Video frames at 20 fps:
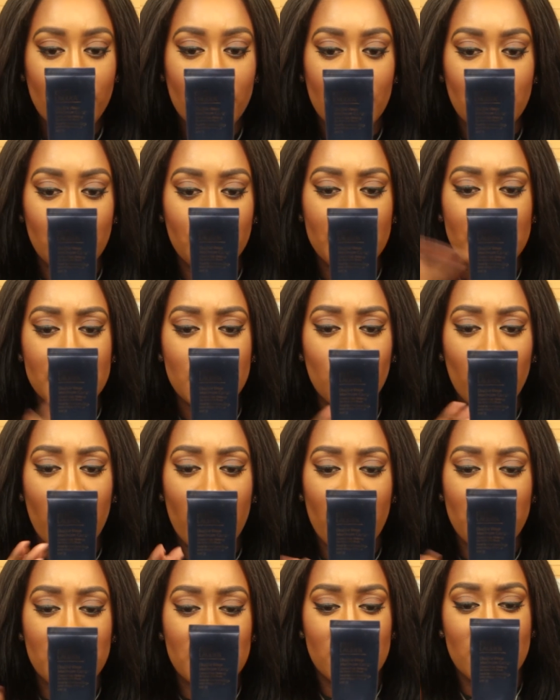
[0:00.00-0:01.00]
the reason why
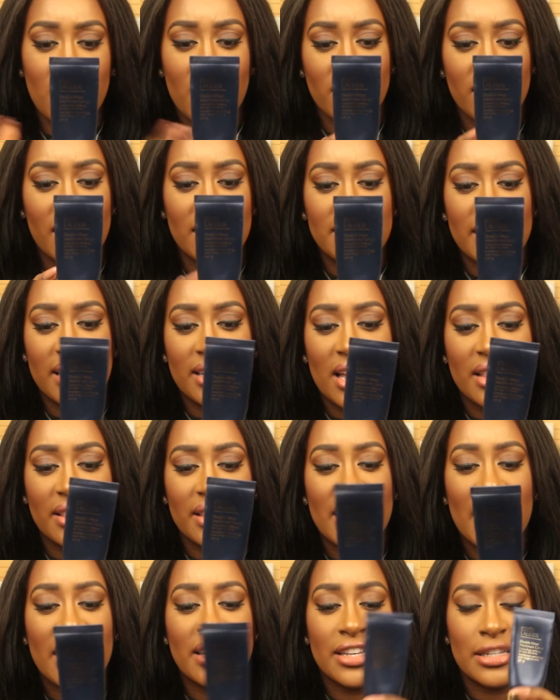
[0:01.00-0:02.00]
I've snuck this in at
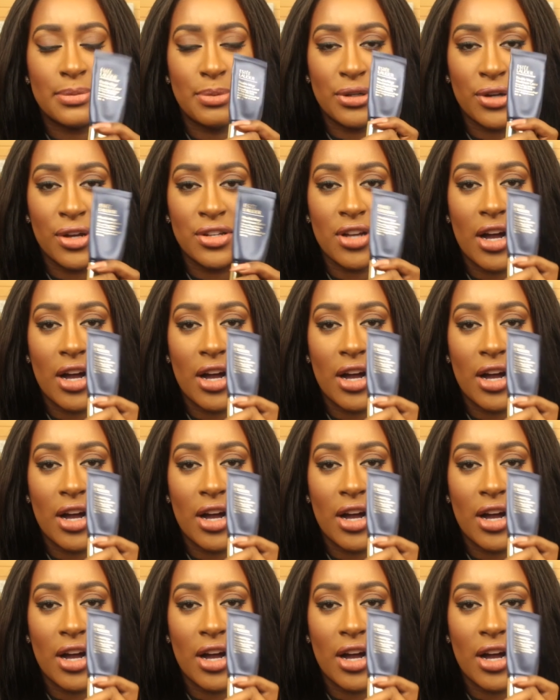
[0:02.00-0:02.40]
the end is because